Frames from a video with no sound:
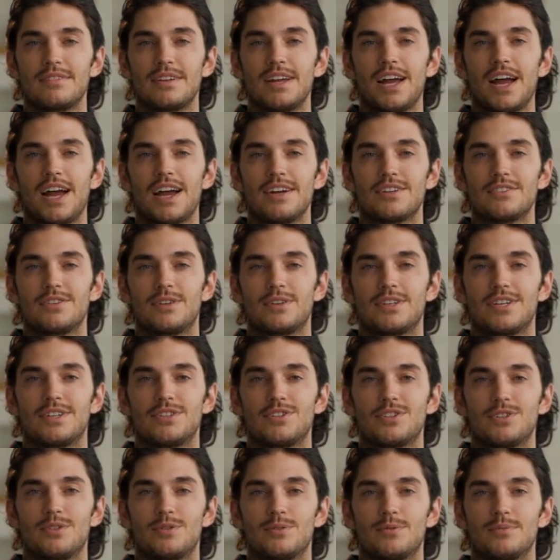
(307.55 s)
Hack
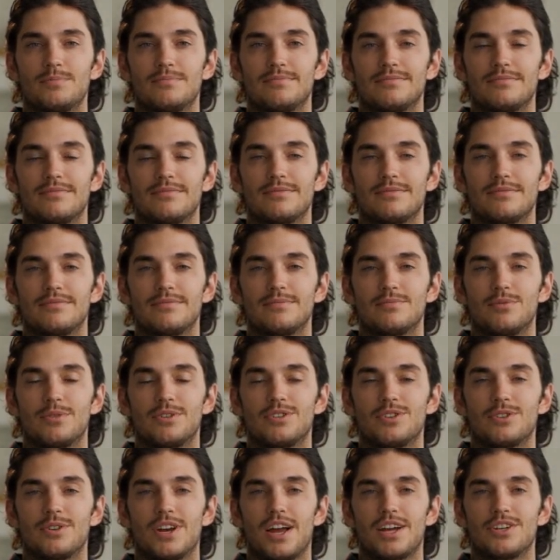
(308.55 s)
32. For
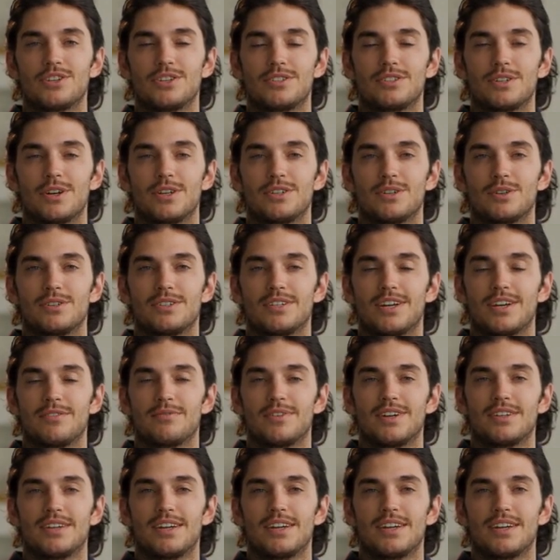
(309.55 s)
scratches on your
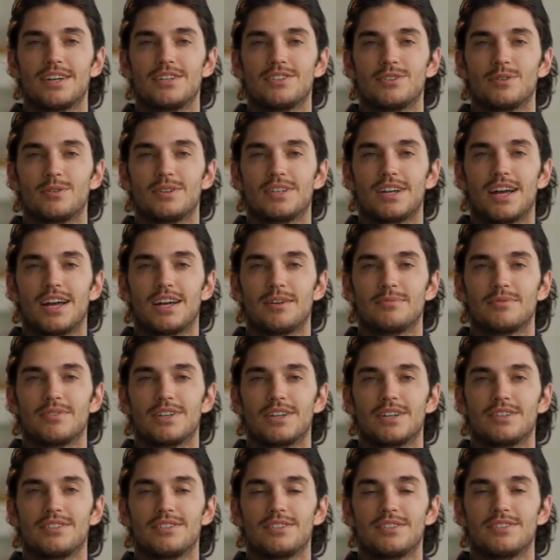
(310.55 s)
DVDs or game
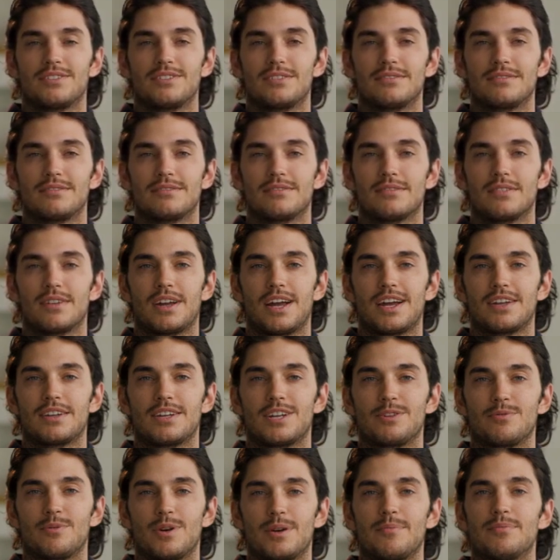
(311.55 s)
discs,
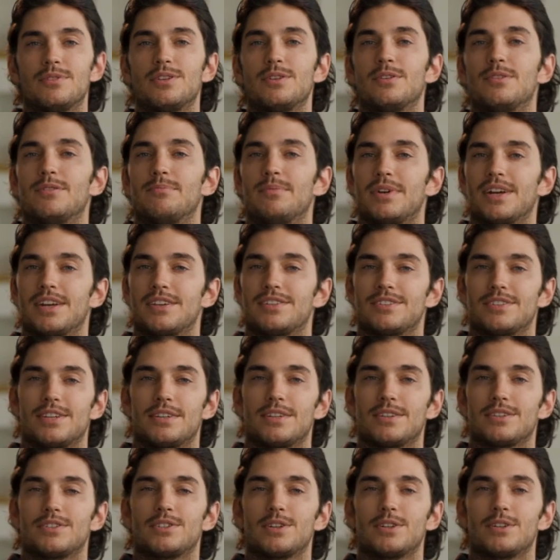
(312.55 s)
lightly rub toothpaste
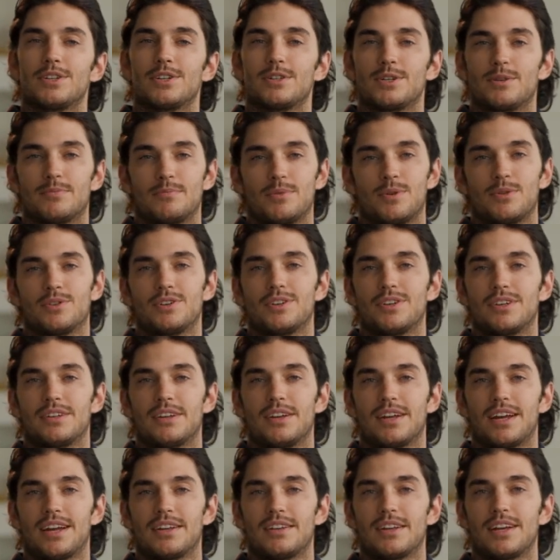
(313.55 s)
in a circular
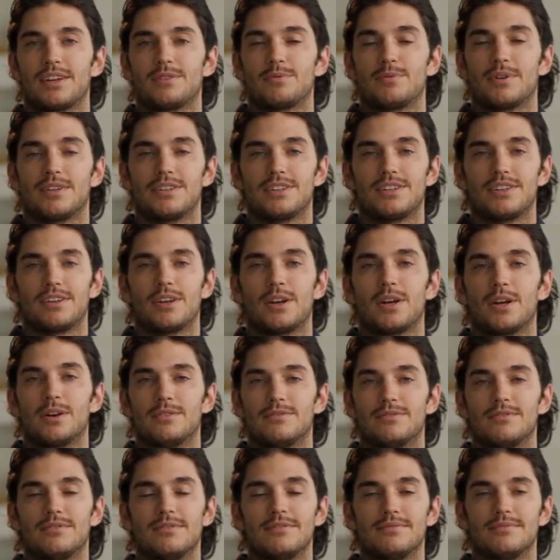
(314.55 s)
motion and then rinse it
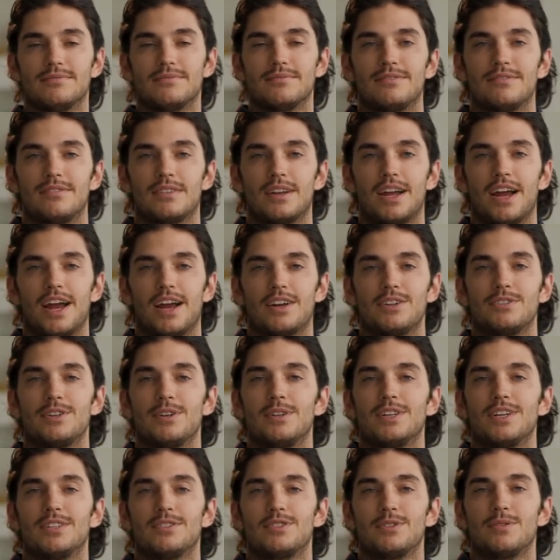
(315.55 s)
off. Hack
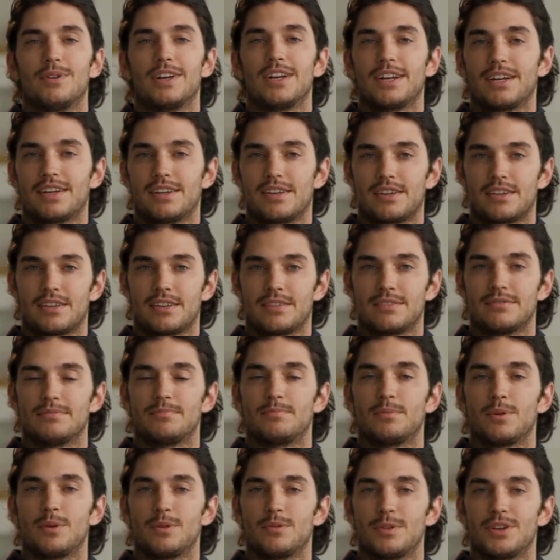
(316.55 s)
33.
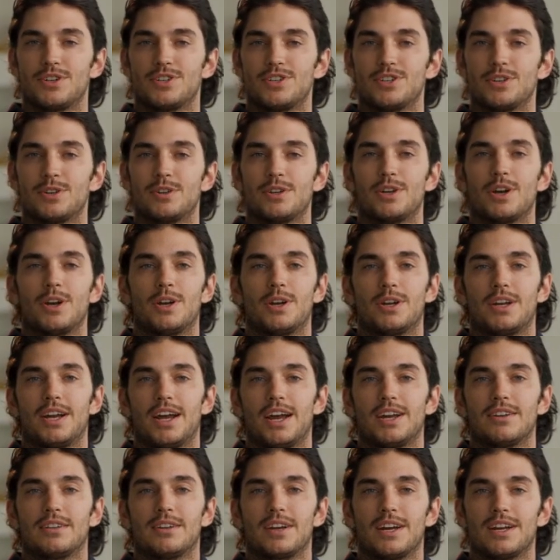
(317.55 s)
Polish your car
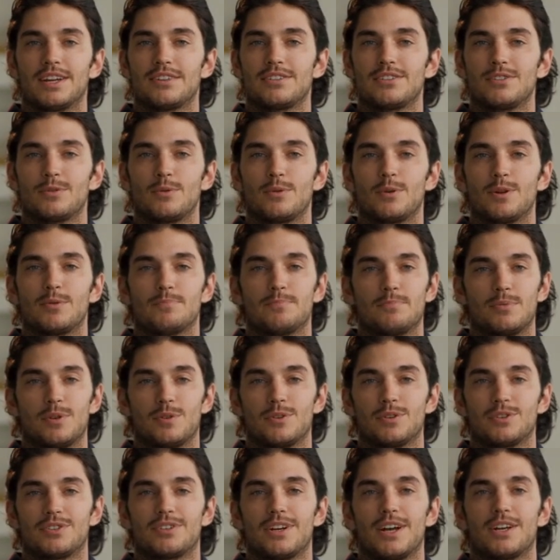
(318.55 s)
headlights or
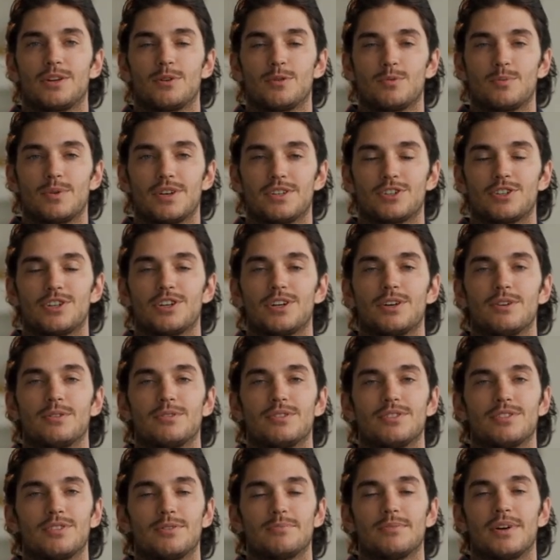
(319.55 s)
motorcycle
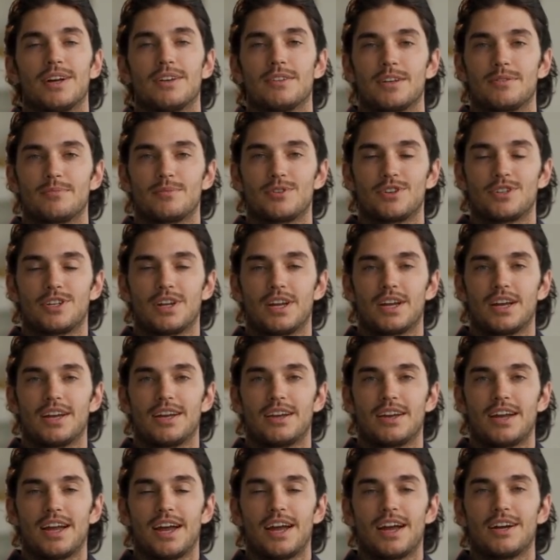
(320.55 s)
windshields to make them
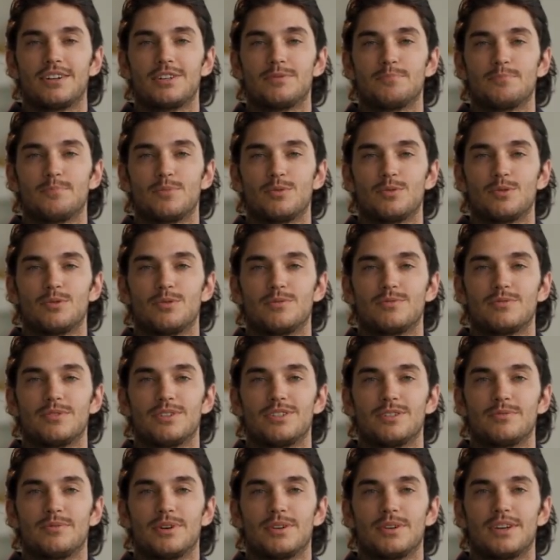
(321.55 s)
shine and improve
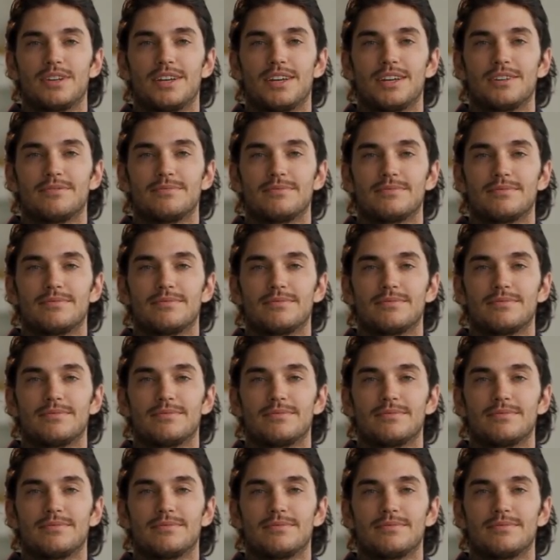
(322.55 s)
visibility.